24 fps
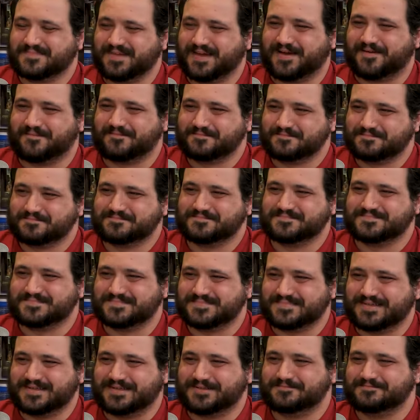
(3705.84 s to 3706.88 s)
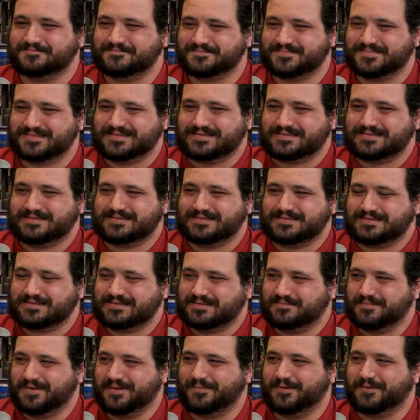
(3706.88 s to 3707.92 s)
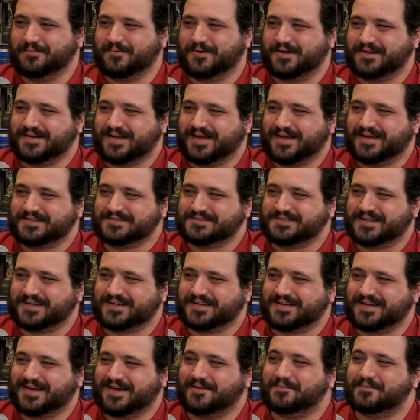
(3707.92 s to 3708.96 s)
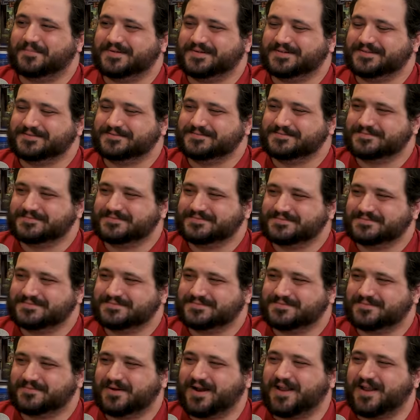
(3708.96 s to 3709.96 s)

Yeah. Yeah. Mm. Maybe one day I'll check it out, but Mm.